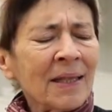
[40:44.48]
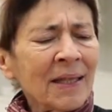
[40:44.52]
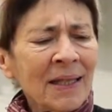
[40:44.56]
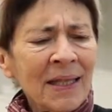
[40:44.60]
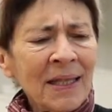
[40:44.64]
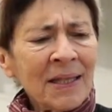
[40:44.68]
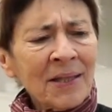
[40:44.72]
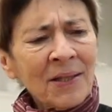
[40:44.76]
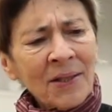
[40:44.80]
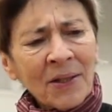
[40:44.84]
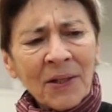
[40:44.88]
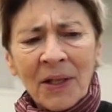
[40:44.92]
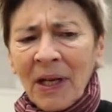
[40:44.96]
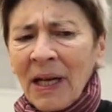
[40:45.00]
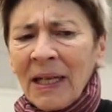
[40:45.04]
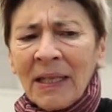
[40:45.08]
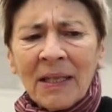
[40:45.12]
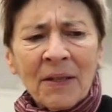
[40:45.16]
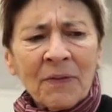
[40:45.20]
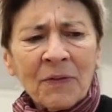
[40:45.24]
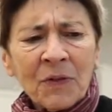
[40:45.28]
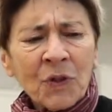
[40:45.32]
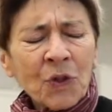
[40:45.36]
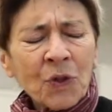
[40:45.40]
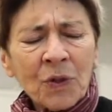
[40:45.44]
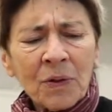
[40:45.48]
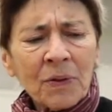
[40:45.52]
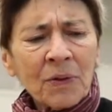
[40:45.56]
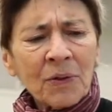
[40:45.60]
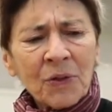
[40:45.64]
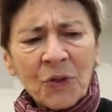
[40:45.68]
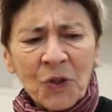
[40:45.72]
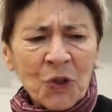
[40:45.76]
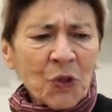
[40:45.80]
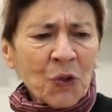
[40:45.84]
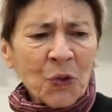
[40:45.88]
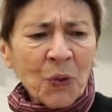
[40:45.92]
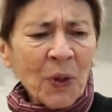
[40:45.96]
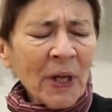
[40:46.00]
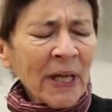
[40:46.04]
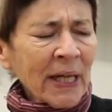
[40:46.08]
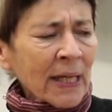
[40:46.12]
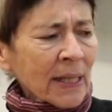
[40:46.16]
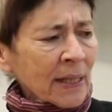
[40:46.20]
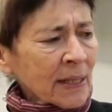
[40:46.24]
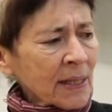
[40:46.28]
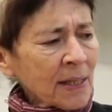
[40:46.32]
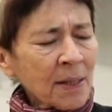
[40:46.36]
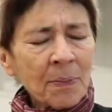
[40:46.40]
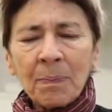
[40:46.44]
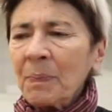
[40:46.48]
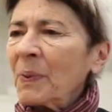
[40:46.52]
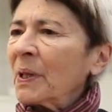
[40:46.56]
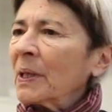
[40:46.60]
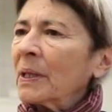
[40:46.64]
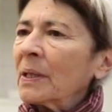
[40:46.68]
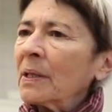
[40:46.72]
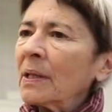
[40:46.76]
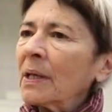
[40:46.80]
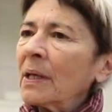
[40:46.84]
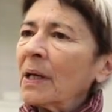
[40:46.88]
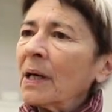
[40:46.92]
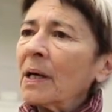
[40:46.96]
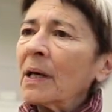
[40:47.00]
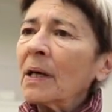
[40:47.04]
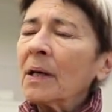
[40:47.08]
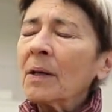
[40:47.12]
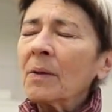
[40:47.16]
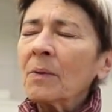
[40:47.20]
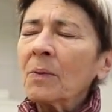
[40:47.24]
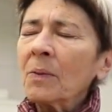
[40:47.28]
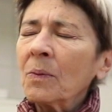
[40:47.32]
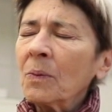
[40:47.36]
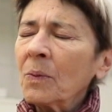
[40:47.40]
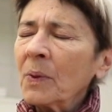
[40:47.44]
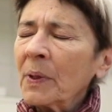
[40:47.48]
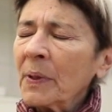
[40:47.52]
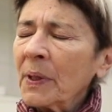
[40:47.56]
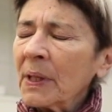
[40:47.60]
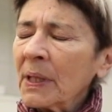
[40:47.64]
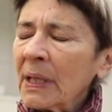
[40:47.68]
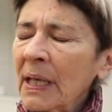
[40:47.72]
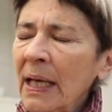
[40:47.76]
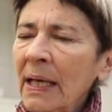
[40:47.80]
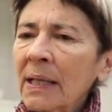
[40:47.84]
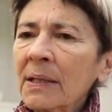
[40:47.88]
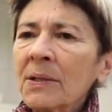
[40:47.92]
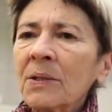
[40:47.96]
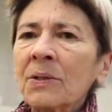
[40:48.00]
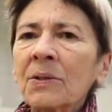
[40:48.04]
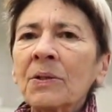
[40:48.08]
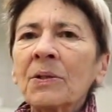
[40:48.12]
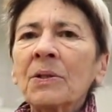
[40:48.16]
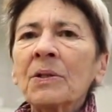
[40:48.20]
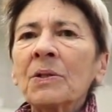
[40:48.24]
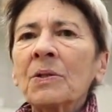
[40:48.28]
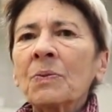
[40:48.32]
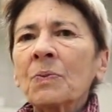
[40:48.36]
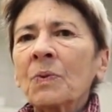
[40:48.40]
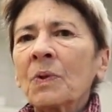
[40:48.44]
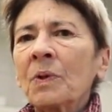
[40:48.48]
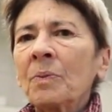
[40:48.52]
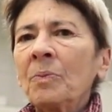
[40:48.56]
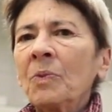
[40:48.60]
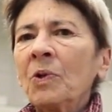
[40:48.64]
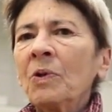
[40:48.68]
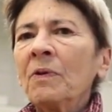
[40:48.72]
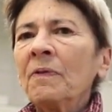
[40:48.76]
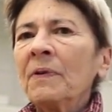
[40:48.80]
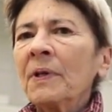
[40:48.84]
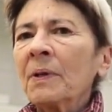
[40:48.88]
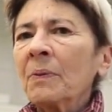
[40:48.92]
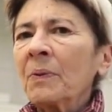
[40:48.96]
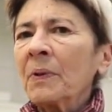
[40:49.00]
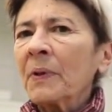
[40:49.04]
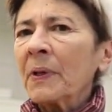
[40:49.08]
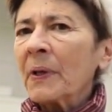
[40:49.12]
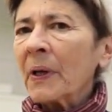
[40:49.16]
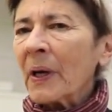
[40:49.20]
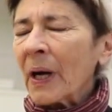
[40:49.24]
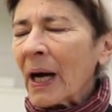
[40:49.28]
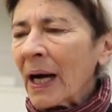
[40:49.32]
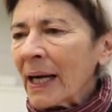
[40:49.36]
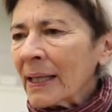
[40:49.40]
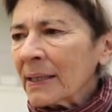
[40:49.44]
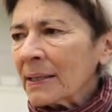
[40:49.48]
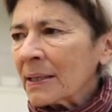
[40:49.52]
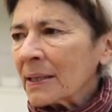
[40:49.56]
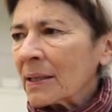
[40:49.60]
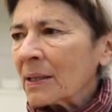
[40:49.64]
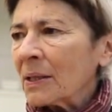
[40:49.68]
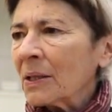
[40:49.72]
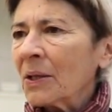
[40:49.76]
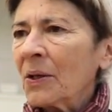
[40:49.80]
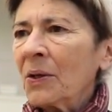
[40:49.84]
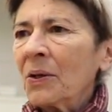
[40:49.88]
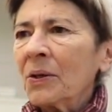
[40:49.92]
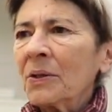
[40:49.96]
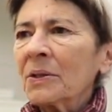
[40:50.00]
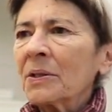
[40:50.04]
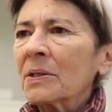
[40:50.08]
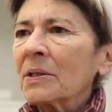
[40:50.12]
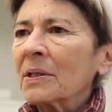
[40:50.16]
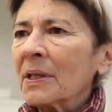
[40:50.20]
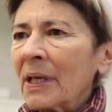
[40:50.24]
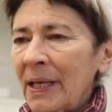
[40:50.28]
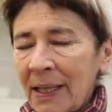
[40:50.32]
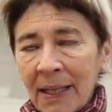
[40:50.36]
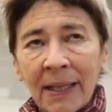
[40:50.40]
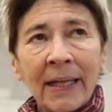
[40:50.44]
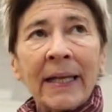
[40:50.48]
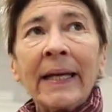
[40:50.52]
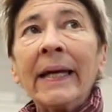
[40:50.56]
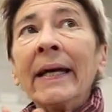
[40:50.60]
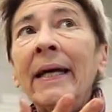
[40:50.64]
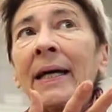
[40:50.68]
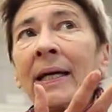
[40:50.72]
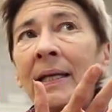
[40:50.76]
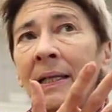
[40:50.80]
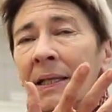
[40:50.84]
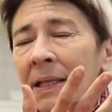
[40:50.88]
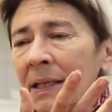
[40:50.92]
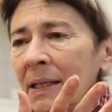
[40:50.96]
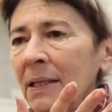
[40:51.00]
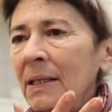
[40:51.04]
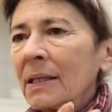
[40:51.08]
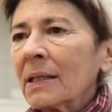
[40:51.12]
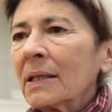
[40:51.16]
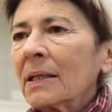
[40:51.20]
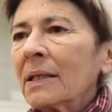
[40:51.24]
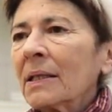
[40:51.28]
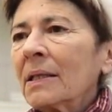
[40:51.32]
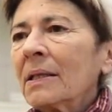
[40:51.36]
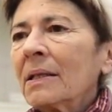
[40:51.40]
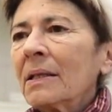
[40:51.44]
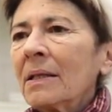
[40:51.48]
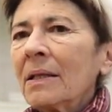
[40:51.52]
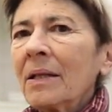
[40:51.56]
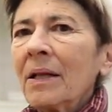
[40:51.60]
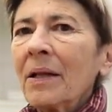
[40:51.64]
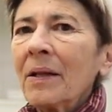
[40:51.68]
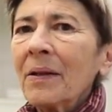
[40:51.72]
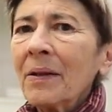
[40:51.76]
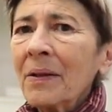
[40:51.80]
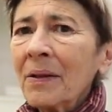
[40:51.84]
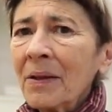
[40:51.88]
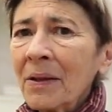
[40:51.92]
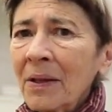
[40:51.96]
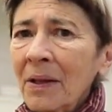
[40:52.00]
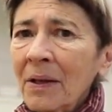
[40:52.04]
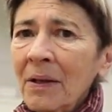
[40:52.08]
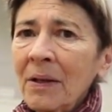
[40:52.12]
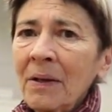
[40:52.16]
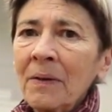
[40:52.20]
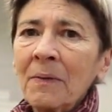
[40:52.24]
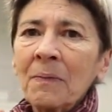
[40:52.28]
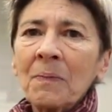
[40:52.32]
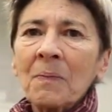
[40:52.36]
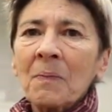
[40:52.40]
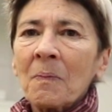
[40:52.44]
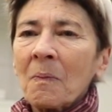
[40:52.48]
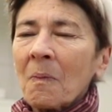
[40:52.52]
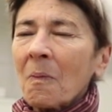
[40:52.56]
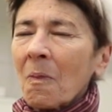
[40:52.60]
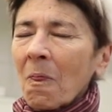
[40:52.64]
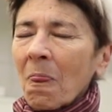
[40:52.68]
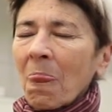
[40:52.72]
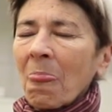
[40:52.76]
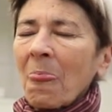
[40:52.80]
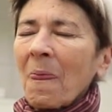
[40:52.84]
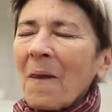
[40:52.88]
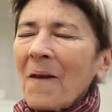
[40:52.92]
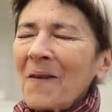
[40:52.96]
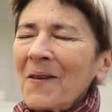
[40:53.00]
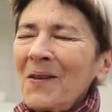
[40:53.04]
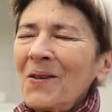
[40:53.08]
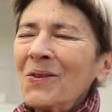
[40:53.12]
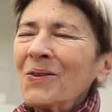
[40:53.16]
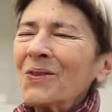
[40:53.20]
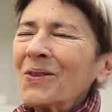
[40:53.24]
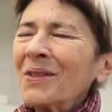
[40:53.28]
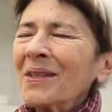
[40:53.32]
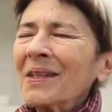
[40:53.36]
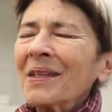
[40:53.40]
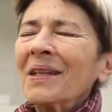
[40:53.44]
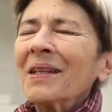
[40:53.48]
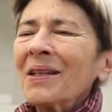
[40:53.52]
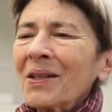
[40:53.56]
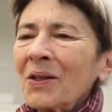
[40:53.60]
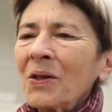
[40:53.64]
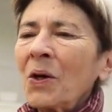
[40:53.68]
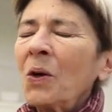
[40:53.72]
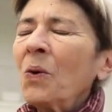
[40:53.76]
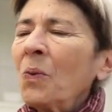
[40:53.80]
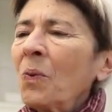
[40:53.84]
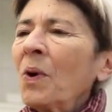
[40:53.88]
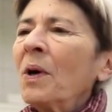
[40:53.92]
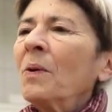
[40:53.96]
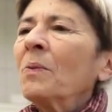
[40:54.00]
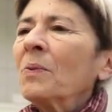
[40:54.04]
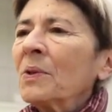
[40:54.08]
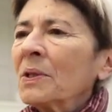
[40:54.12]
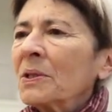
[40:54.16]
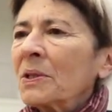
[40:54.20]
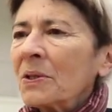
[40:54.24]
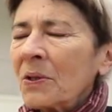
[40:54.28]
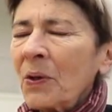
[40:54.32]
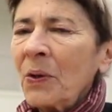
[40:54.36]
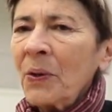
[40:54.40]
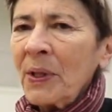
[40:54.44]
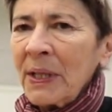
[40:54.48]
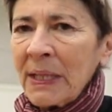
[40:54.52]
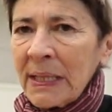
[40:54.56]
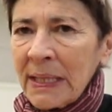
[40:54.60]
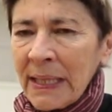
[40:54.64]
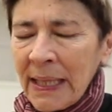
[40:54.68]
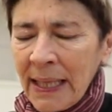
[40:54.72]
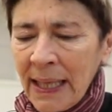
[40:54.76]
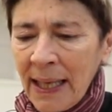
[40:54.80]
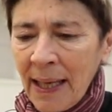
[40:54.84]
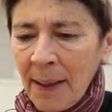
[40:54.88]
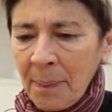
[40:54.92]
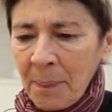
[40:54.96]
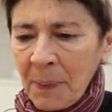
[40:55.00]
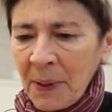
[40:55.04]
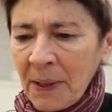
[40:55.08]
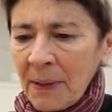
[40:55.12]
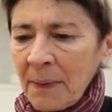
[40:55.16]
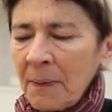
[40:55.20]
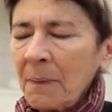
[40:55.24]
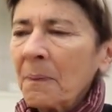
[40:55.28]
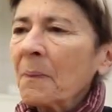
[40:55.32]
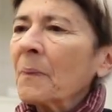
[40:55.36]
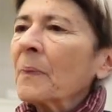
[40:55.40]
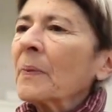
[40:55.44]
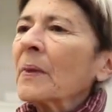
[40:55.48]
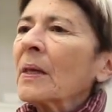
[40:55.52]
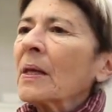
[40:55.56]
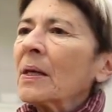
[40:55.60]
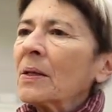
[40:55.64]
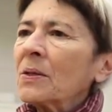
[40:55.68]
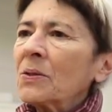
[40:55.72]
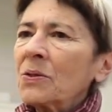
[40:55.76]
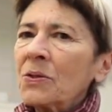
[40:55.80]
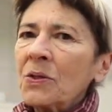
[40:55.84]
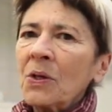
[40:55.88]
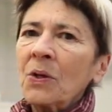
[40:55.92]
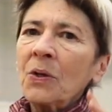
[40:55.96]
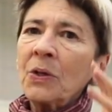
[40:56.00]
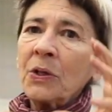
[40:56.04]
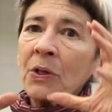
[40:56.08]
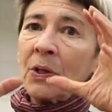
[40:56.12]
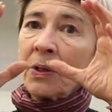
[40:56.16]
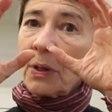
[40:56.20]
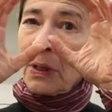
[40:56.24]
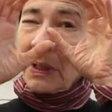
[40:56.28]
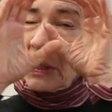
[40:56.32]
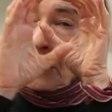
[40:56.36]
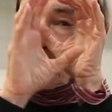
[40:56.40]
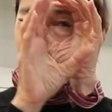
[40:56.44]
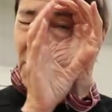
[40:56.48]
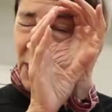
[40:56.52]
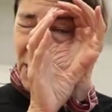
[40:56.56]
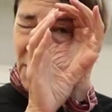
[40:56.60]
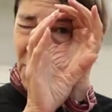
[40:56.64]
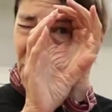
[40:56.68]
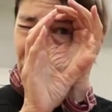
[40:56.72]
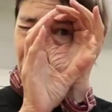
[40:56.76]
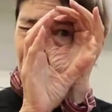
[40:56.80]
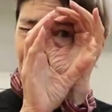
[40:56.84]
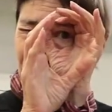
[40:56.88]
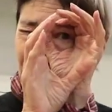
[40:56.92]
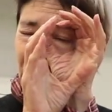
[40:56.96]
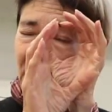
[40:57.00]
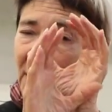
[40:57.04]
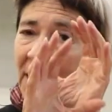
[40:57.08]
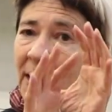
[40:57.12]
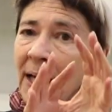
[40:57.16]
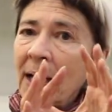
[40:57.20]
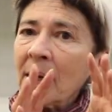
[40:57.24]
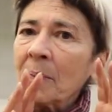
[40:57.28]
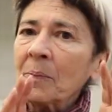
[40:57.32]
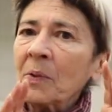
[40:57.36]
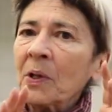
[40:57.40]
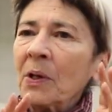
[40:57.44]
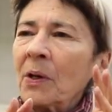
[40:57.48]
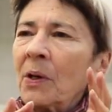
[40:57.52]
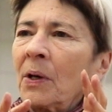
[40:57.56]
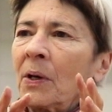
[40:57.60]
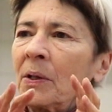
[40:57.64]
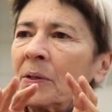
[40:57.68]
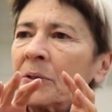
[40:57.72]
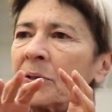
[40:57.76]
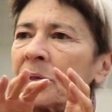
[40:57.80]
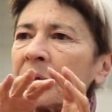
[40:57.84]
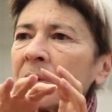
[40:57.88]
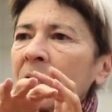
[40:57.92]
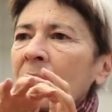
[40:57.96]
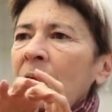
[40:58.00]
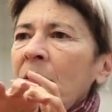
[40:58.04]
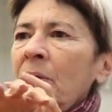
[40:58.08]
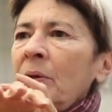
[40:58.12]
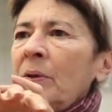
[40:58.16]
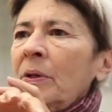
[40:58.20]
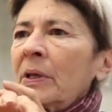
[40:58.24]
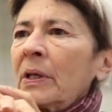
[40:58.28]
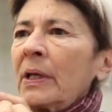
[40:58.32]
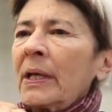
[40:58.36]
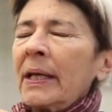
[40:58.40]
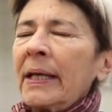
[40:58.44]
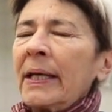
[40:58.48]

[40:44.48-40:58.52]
these are kind of tricks, but when the dancers were moving with their eyes closed again, you didn't know what was going to happen. So you're looking through the camera also,